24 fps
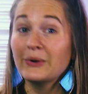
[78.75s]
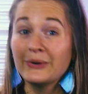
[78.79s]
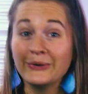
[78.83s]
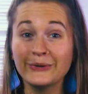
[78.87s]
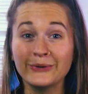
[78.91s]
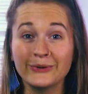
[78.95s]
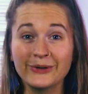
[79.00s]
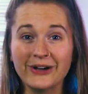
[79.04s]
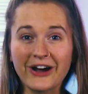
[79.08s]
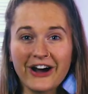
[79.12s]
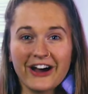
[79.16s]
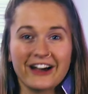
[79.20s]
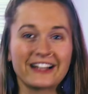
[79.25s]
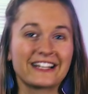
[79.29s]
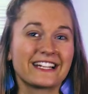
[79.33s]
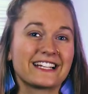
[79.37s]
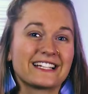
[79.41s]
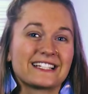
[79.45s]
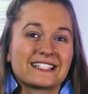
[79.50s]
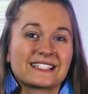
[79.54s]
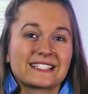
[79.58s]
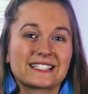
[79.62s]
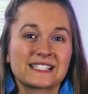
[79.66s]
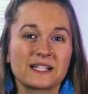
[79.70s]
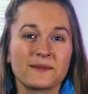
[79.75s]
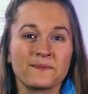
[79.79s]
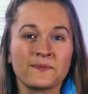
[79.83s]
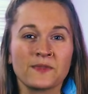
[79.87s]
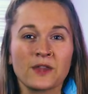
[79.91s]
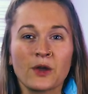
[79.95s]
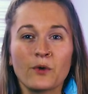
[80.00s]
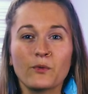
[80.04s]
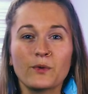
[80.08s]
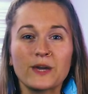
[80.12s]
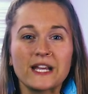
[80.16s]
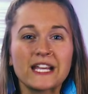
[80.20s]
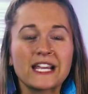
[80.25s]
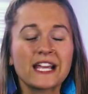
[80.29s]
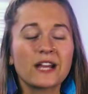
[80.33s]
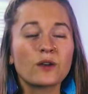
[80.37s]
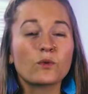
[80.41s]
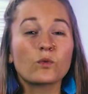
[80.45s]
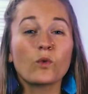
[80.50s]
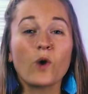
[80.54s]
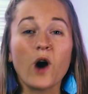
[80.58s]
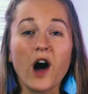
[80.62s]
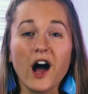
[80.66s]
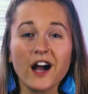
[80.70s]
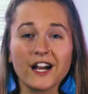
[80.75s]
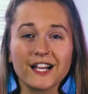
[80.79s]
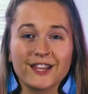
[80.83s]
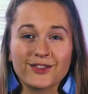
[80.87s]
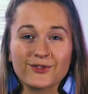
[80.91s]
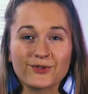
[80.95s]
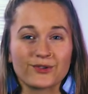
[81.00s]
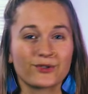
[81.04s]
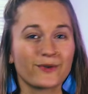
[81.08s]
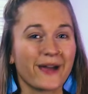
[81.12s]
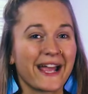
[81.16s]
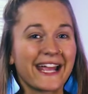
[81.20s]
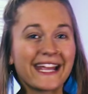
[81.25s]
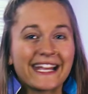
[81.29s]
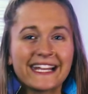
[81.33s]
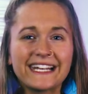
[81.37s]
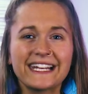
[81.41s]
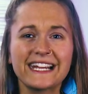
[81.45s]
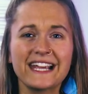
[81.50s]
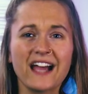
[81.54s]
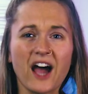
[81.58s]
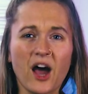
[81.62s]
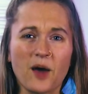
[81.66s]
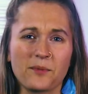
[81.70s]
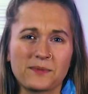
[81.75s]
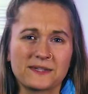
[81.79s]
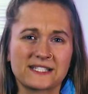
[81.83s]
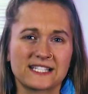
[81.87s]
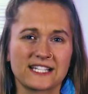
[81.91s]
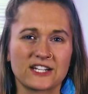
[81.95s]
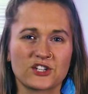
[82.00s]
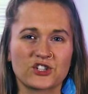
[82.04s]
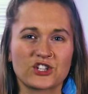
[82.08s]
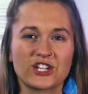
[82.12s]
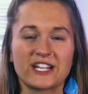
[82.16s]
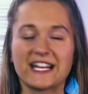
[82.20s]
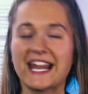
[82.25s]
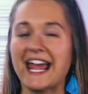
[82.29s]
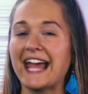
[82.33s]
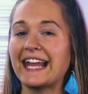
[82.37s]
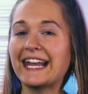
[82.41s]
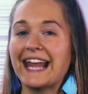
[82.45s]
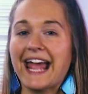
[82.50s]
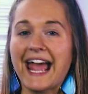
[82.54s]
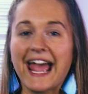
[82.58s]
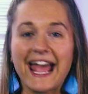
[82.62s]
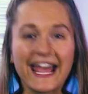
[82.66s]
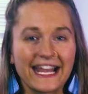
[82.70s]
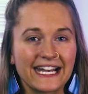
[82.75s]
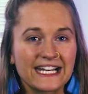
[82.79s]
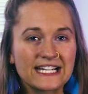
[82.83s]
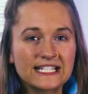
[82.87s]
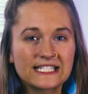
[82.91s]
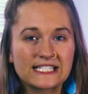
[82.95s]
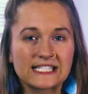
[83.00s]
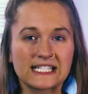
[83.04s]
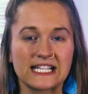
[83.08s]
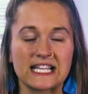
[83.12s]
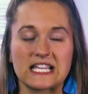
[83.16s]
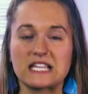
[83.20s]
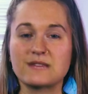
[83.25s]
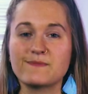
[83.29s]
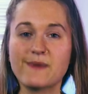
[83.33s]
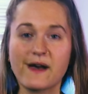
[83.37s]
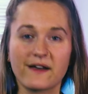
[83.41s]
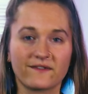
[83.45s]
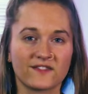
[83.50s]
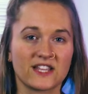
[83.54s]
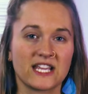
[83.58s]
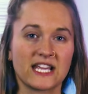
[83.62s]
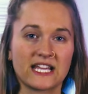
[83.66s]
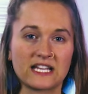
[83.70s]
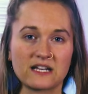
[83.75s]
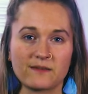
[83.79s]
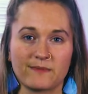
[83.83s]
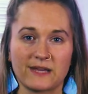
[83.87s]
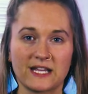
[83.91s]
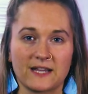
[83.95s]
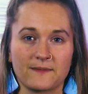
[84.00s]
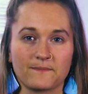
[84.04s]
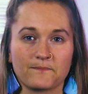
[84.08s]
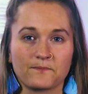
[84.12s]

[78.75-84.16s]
who God is, we can walk through any opposition and any scheme of the enemy.